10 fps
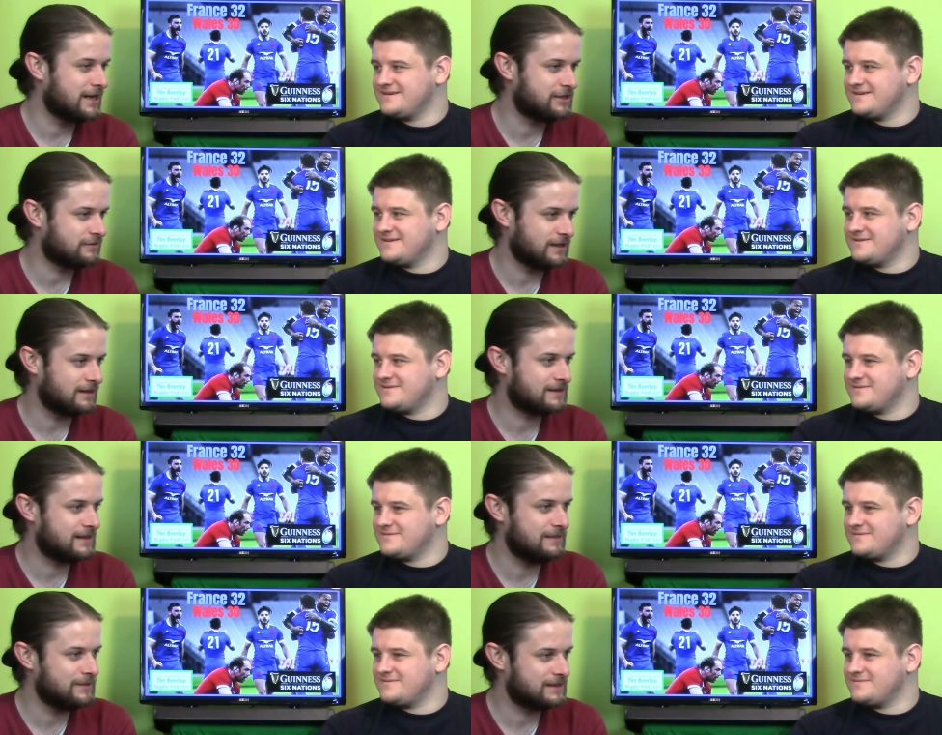Speaker 1: age of that
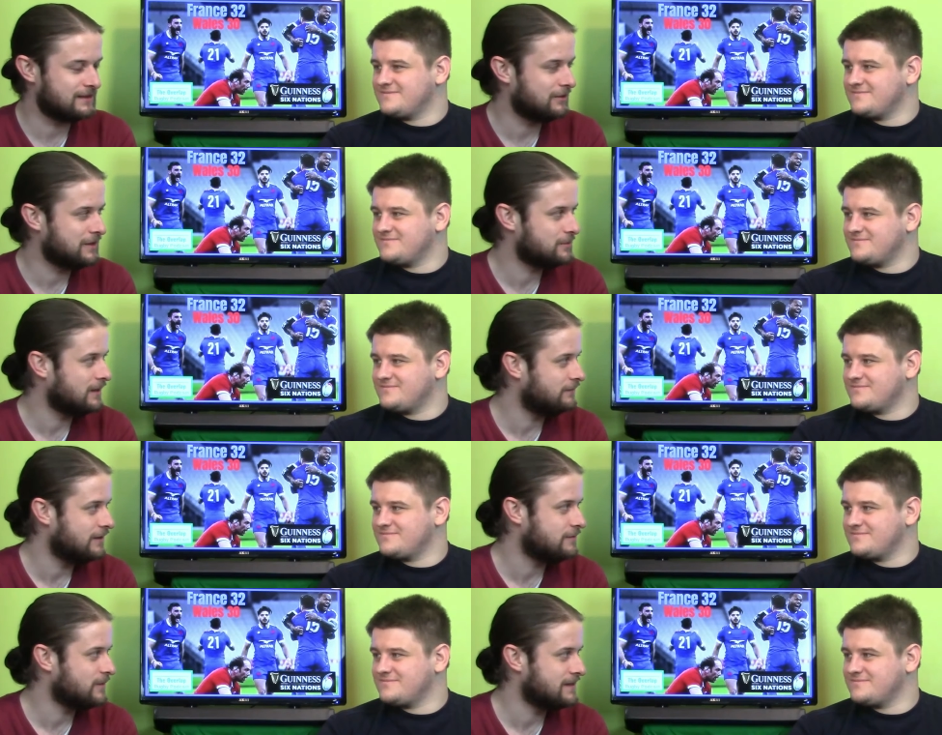team is still only
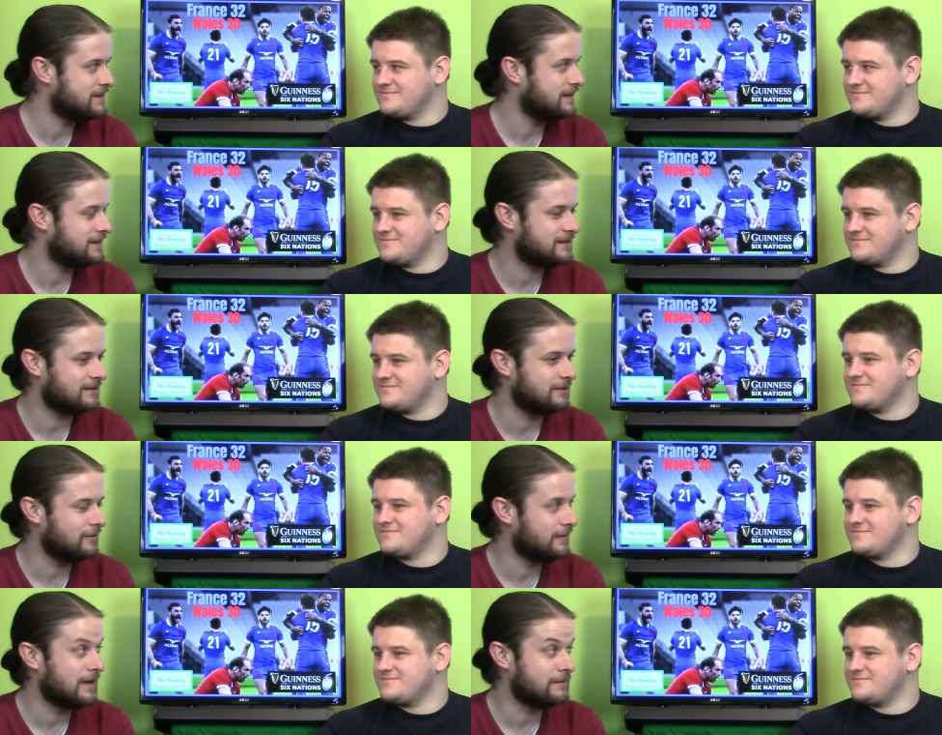25, 26. They're all
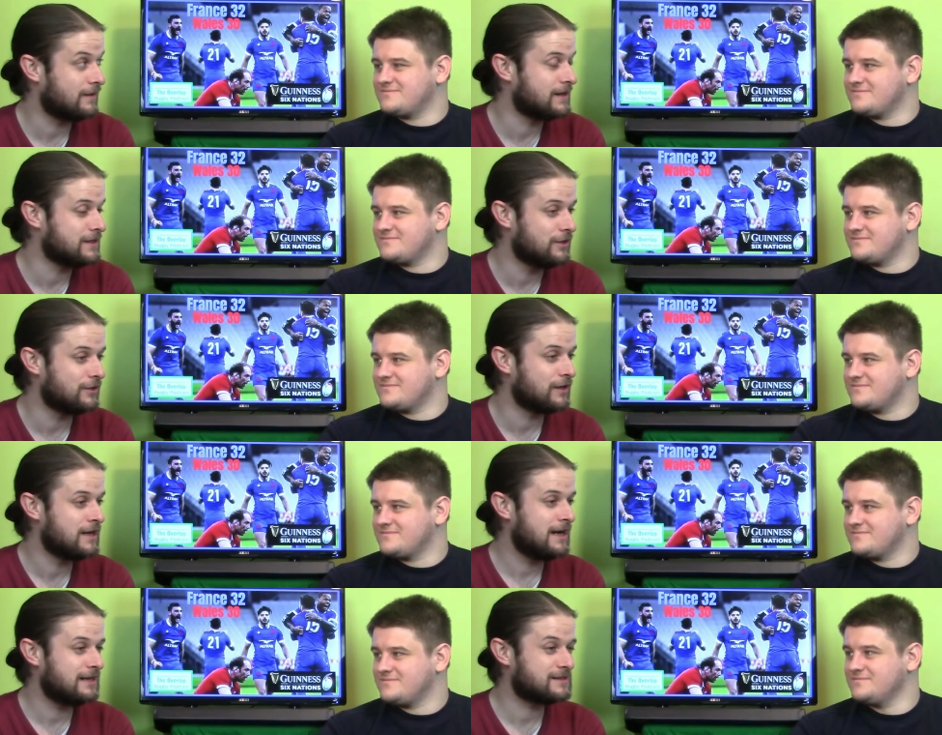very very young
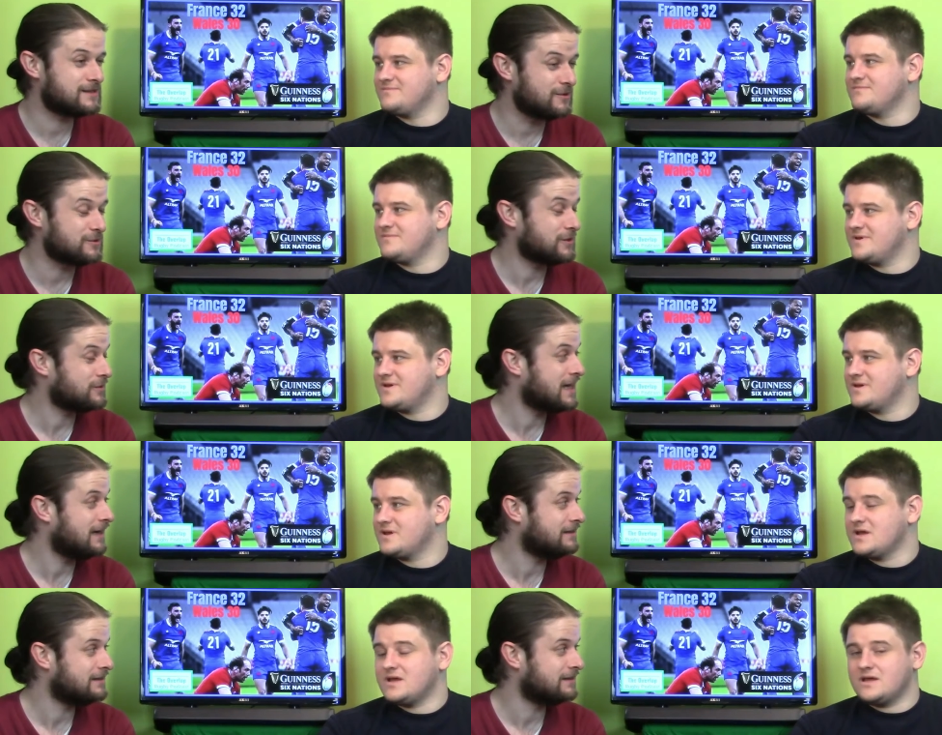and mm. so so
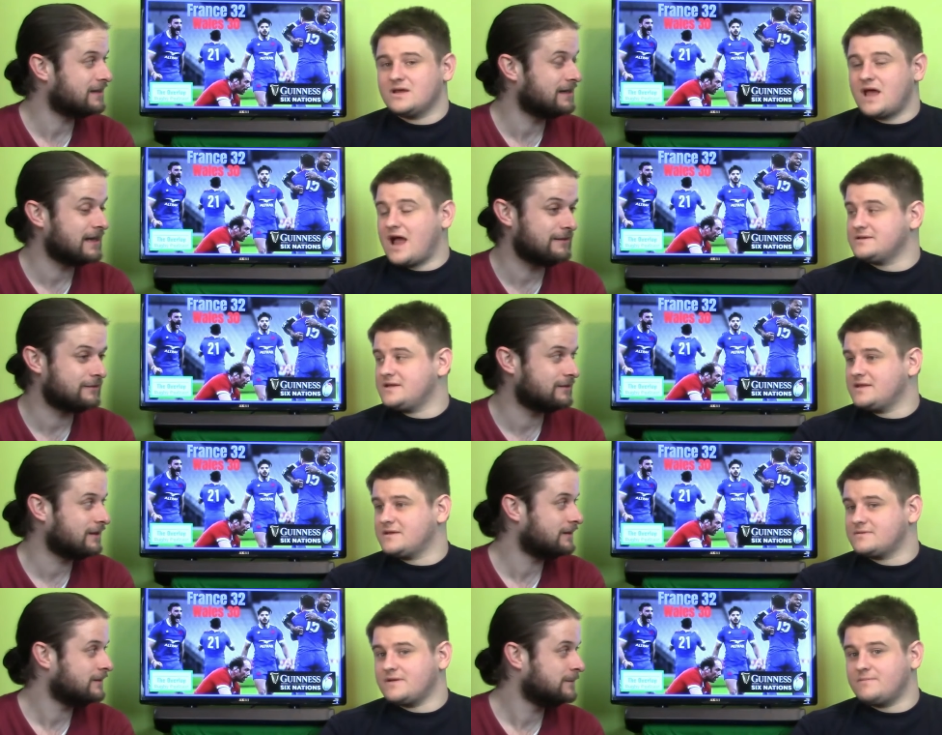talented. And, they and yeah, they
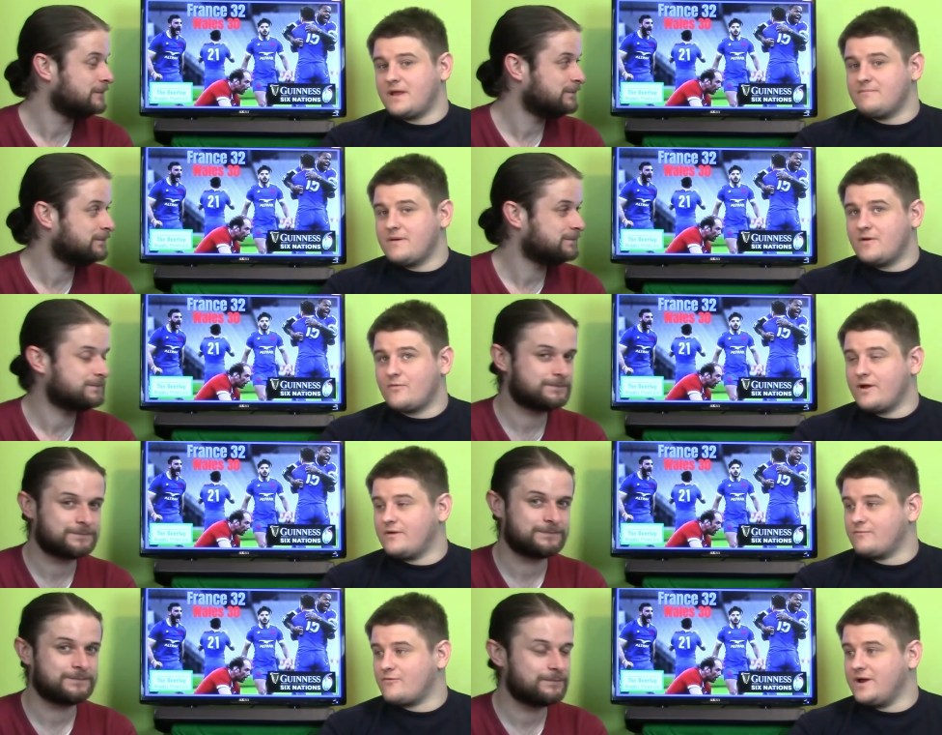
Speaker 2: they play great
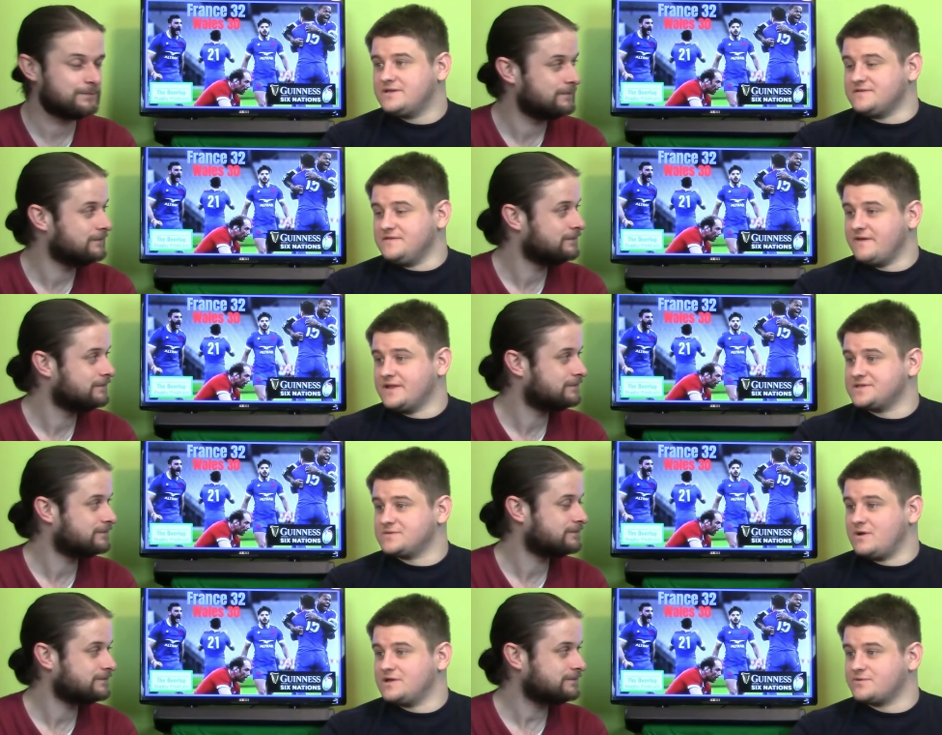great defense as
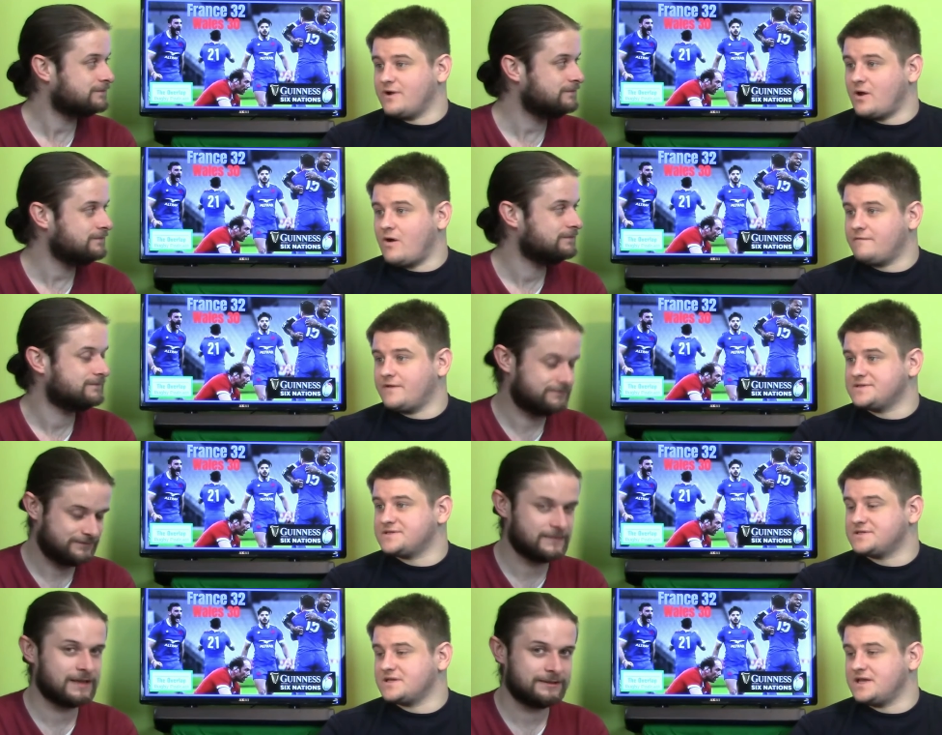well as great offense.
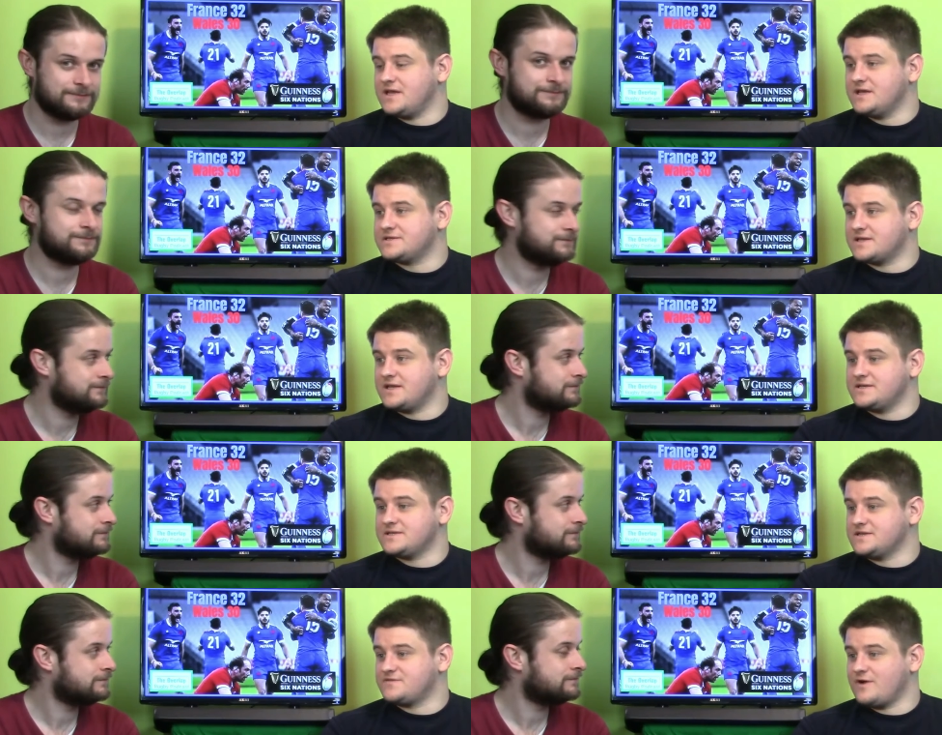Is the yeah. key is the key to
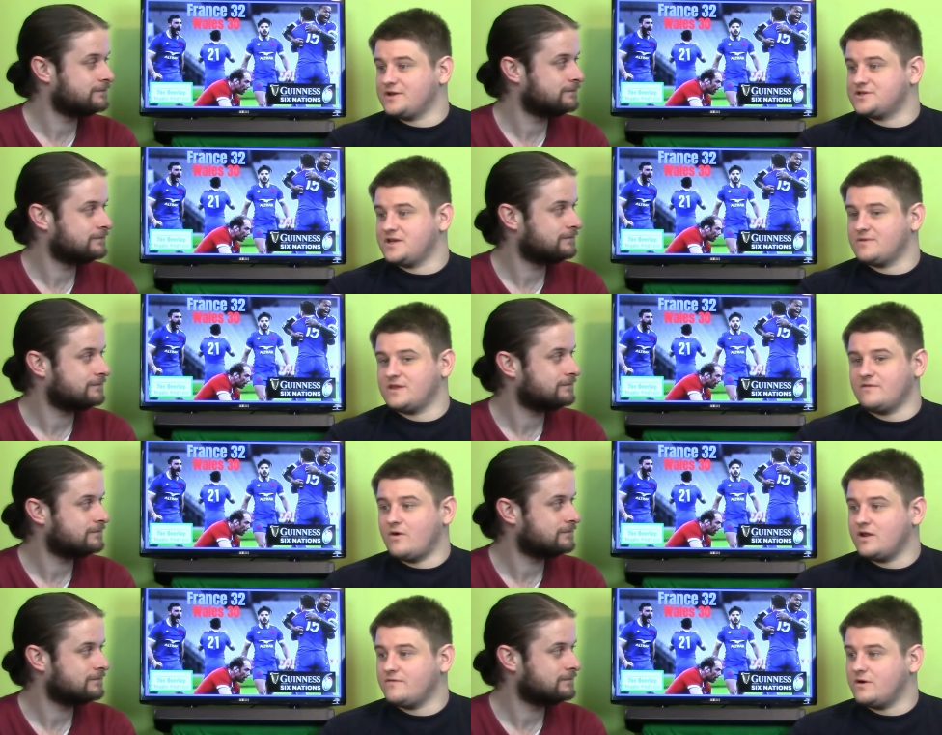this French team. I think of
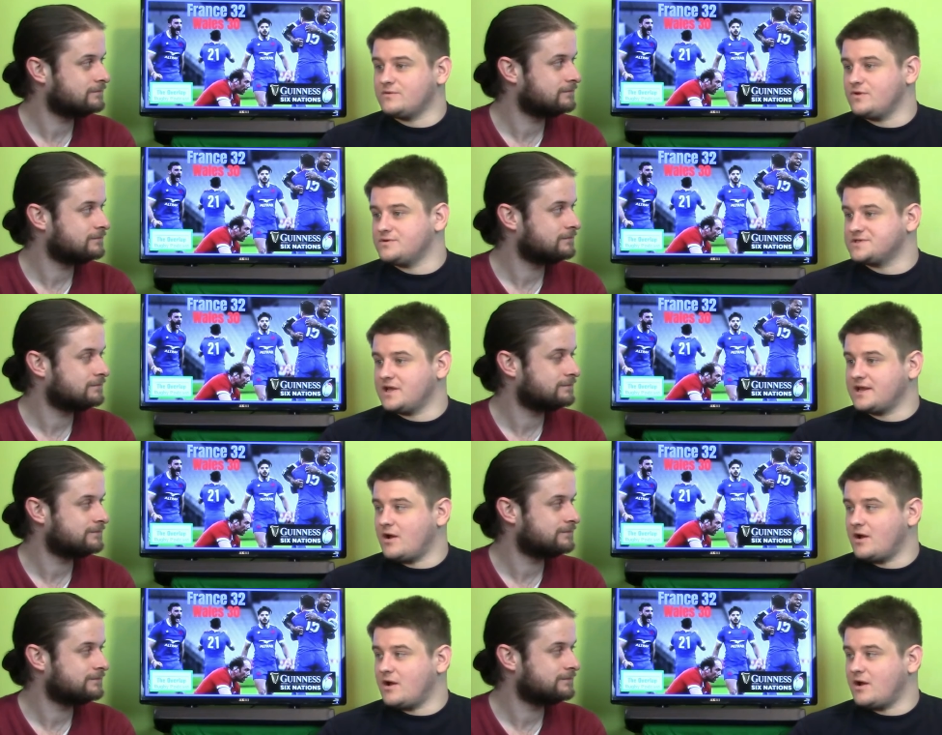Ollivon and those like